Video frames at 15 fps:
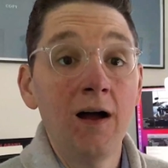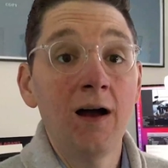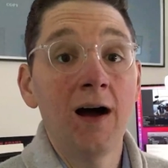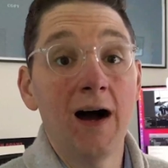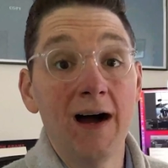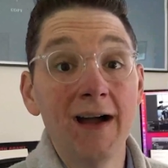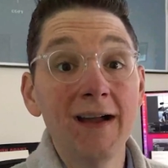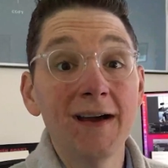
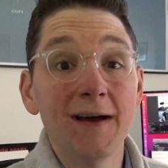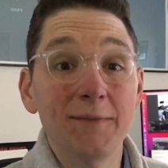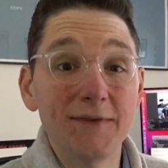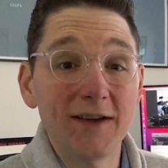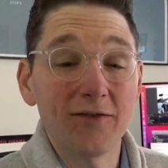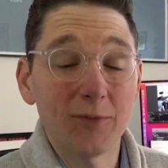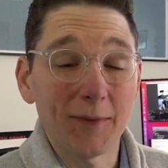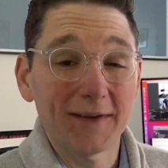Hi, I'm
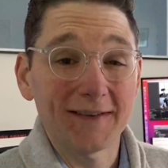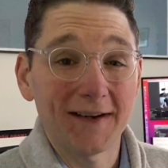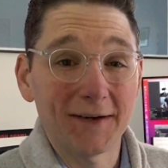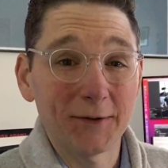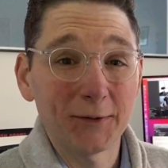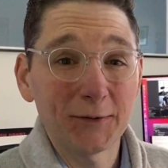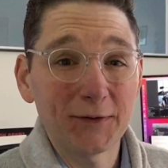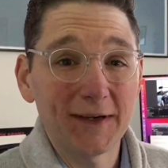David
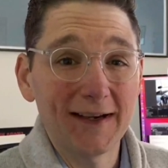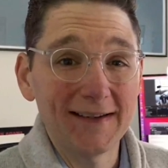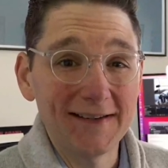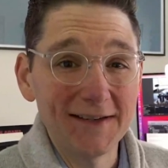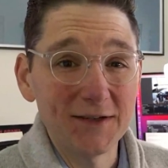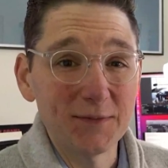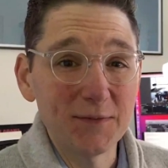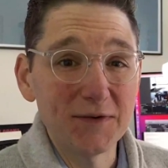McDonald. I
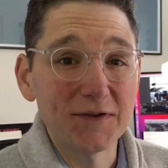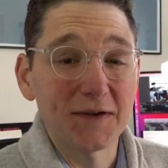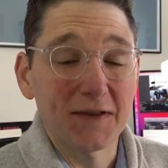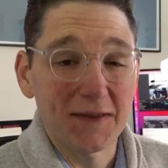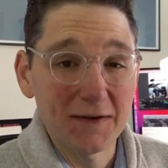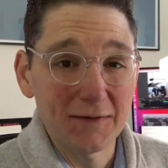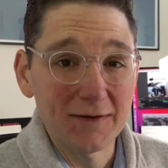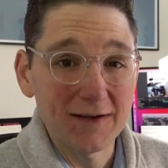teach
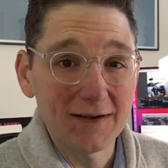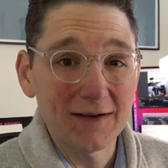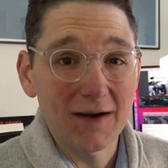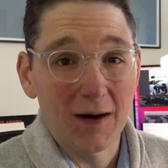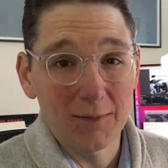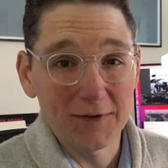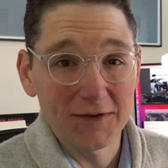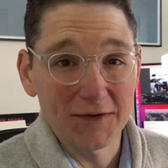music theory,
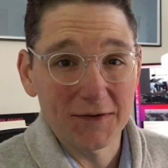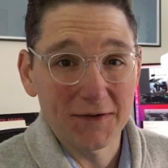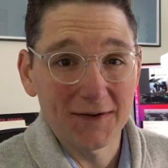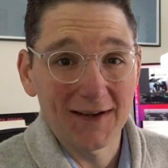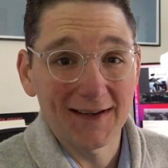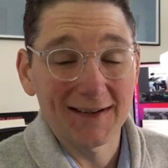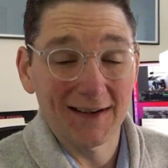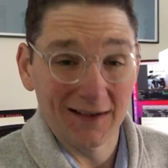
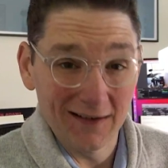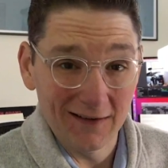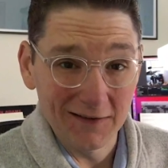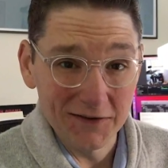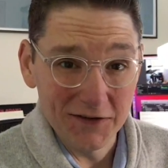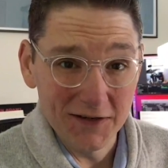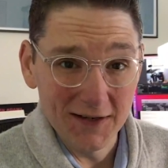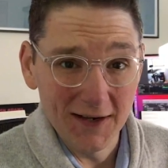composition, and
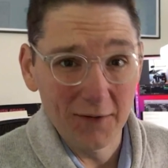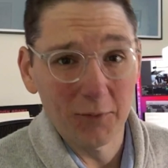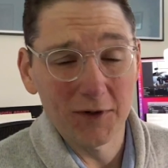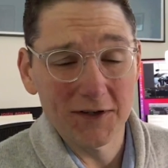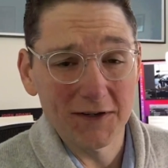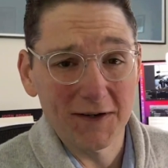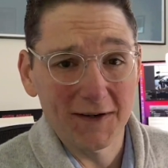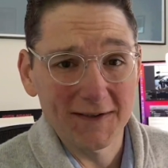technology at
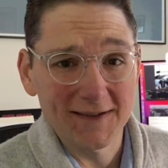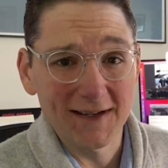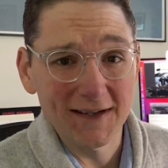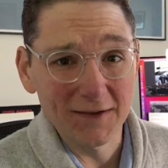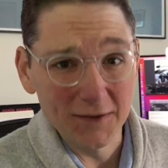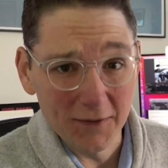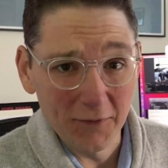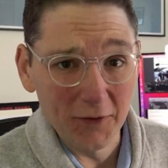Wichita
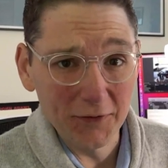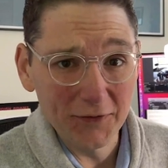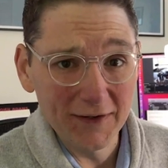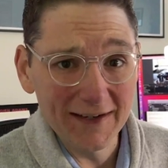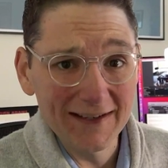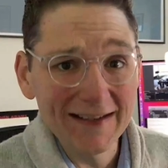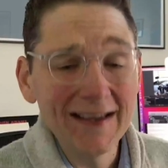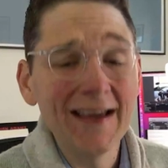State
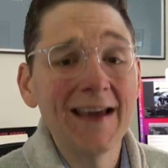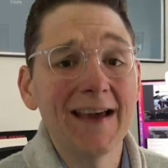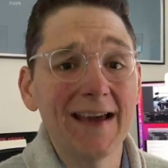University.